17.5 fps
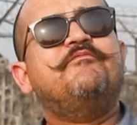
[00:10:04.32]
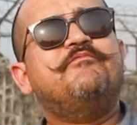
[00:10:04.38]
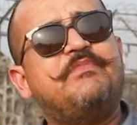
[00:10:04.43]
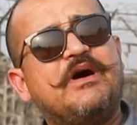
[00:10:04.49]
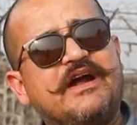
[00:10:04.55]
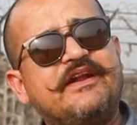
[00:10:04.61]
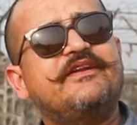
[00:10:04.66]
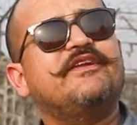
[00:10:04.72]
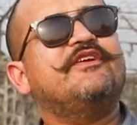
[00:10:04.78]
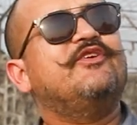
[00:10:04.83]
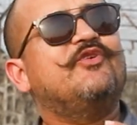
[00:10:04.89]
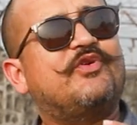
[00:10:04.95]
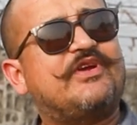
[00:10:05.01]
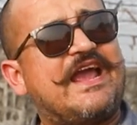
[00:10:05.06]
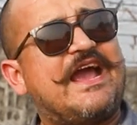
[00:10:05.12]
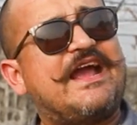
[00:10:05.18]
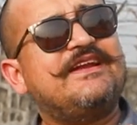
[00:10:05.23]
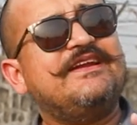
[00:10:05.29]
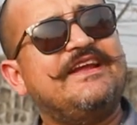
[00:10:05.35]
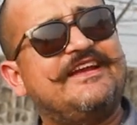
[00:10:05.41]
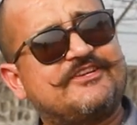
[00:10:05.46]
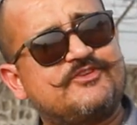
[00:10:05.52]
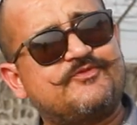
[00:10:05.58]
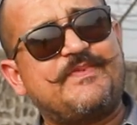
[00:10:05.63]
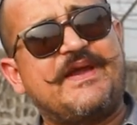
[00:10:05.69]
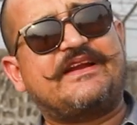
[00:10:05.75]
but you can
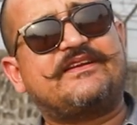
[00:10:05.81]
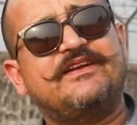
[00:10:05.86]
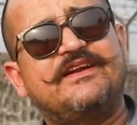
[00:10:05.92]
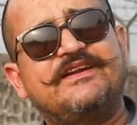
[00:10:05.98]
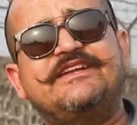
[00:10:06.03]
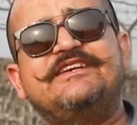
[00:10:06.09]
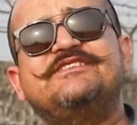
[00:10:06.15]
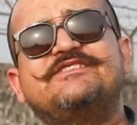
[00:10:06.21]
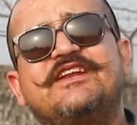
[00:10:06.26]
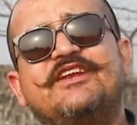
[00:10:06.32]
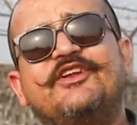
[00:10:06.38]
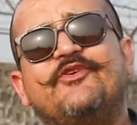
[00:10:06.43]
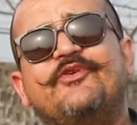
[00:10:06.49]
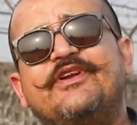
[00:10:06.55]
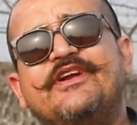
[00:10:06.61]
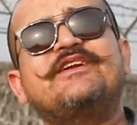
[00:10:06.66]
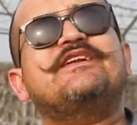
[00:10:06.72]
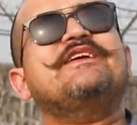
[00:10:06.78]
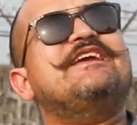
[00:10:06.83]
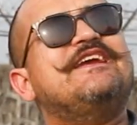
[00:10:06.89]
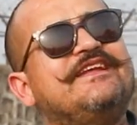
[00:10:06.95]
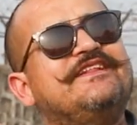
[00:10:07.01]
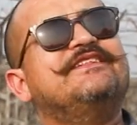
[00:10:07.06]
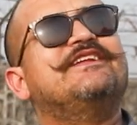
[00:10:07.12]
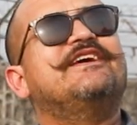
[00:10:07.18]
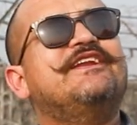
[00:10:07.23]
expect a diesel unit
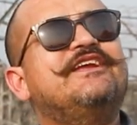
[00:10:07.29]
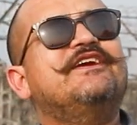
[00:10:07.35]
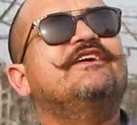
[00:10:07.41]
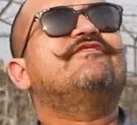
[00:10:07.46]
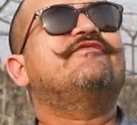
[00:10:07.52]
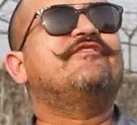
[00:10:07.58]
in the near